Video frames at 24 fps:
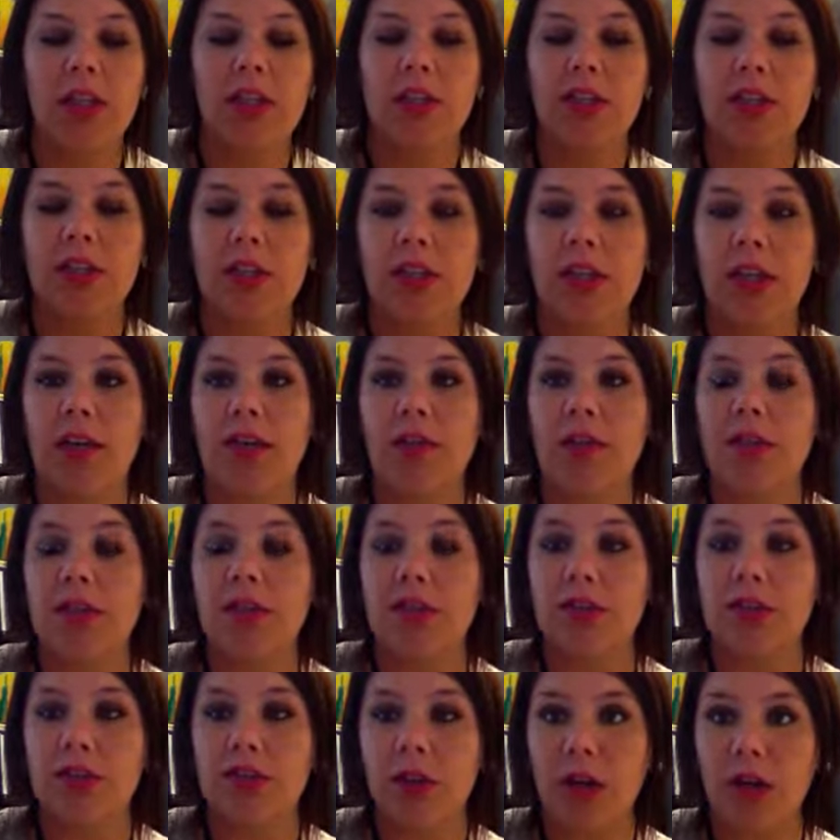she gave
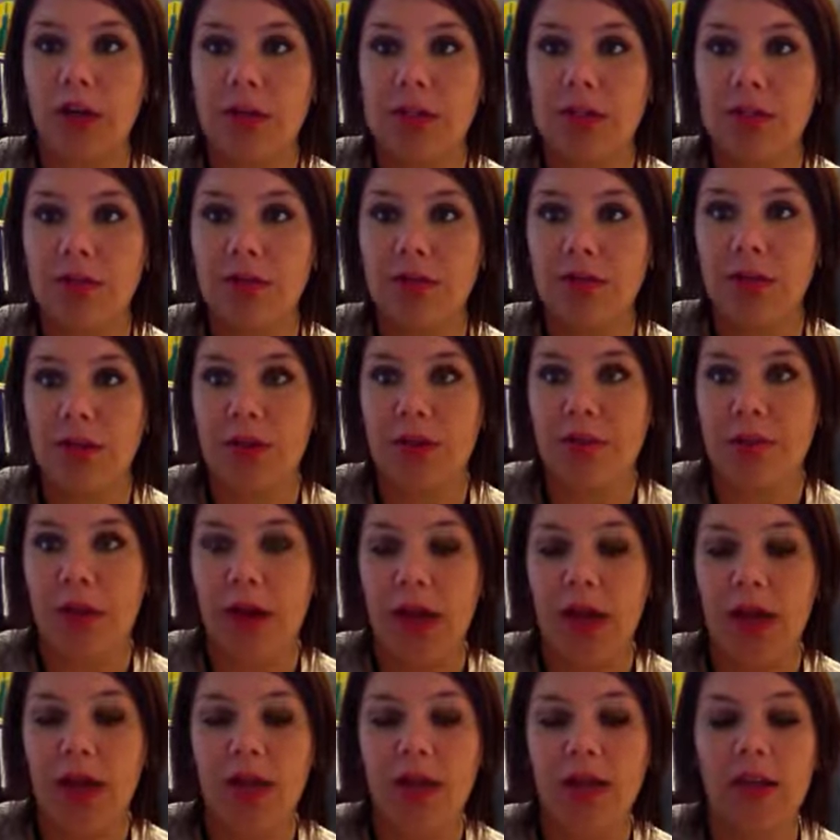constructive
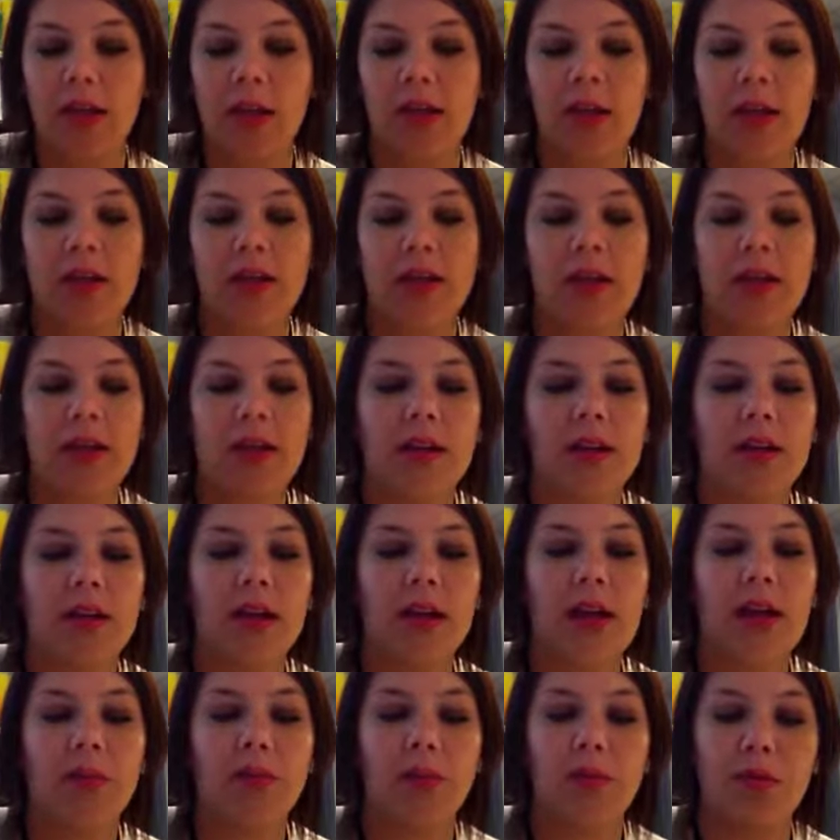feedback
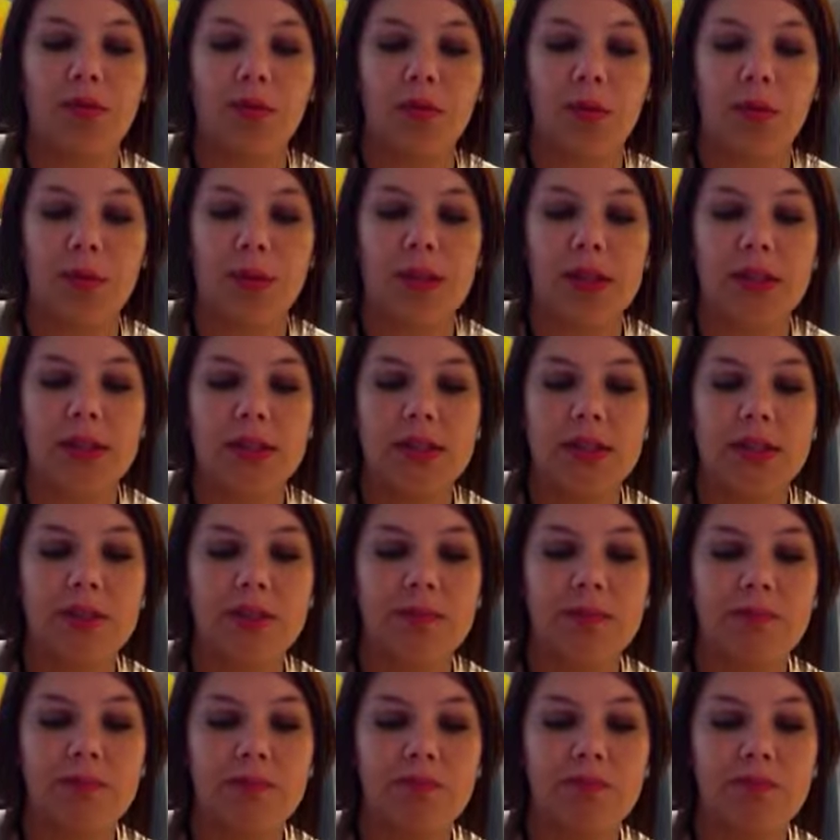and performance.